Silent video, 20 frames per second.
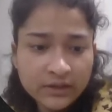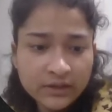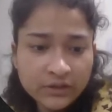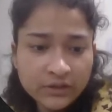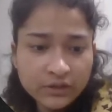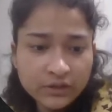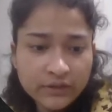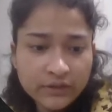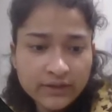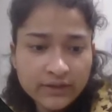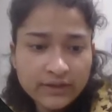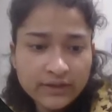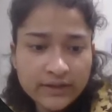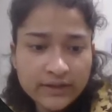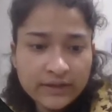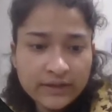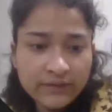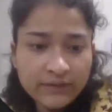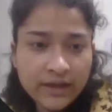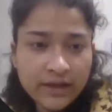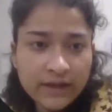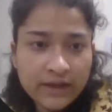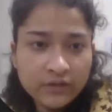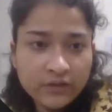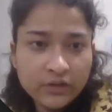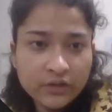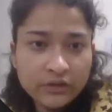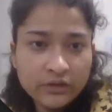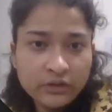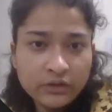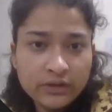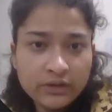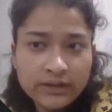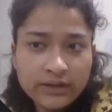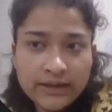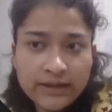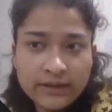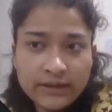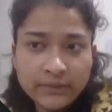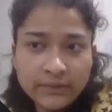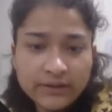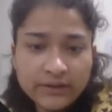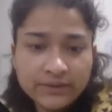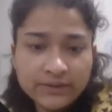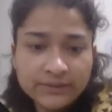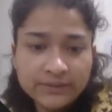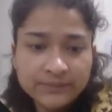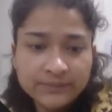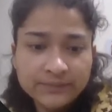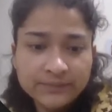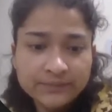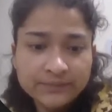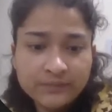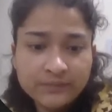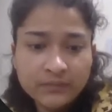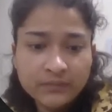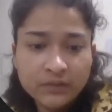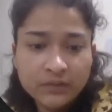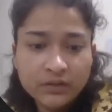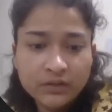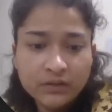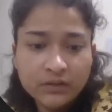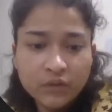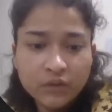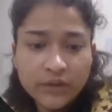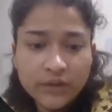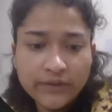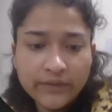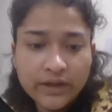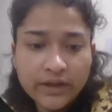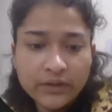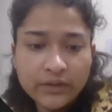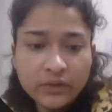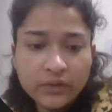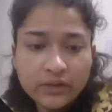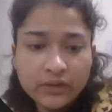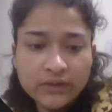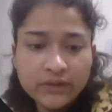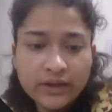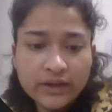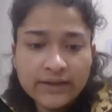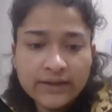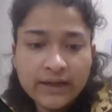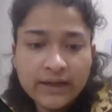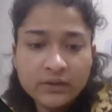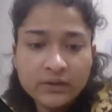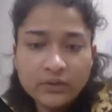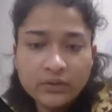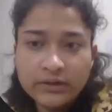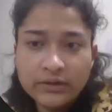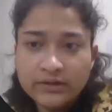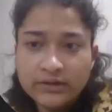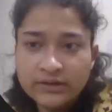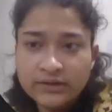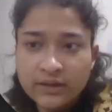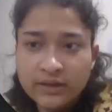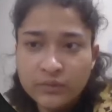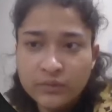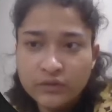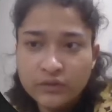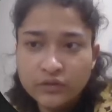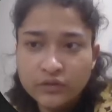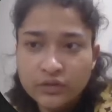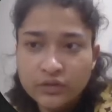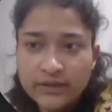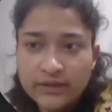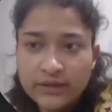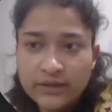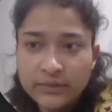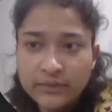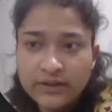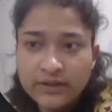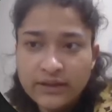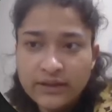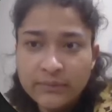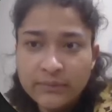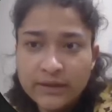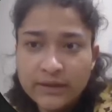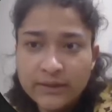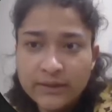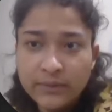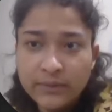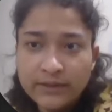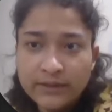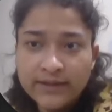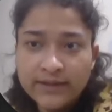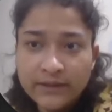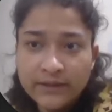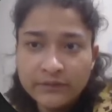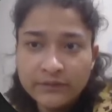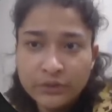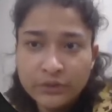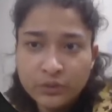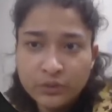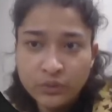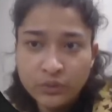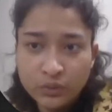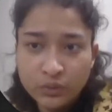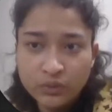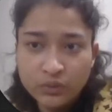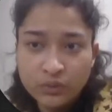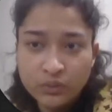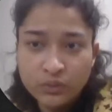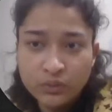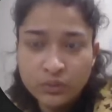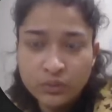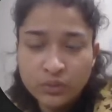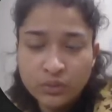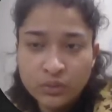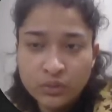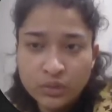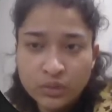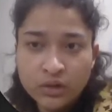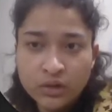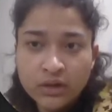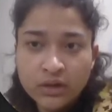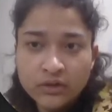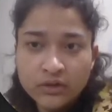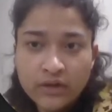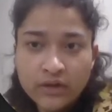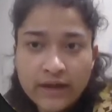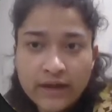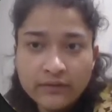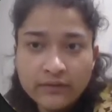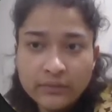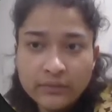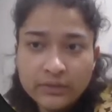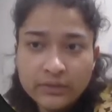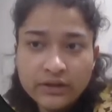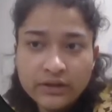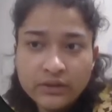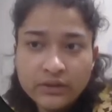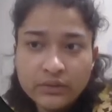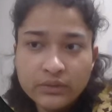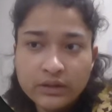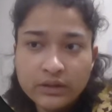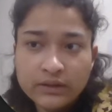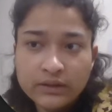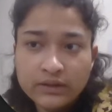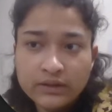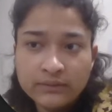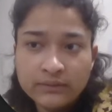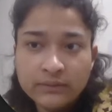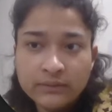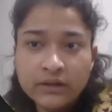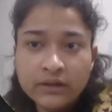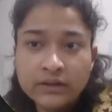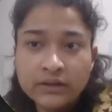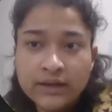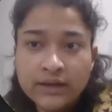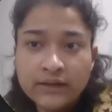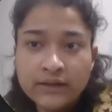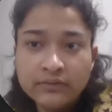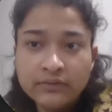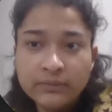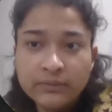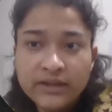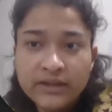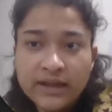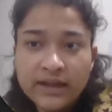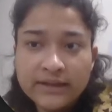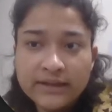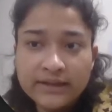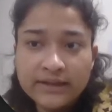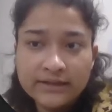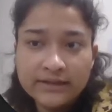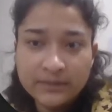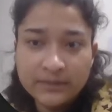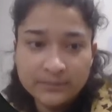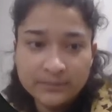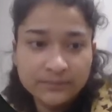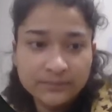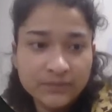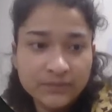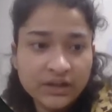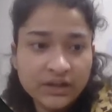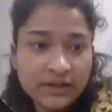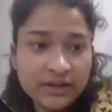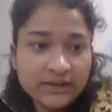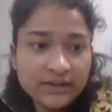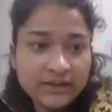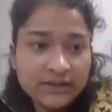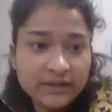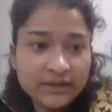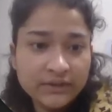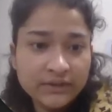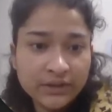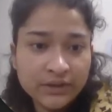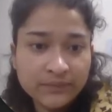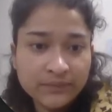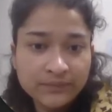So when set will have all the unique elements, what we can do is we can calculate the sum of those elements and multiply that with 2. So that will be the unique sum, that will be the ideal sum, that is this one.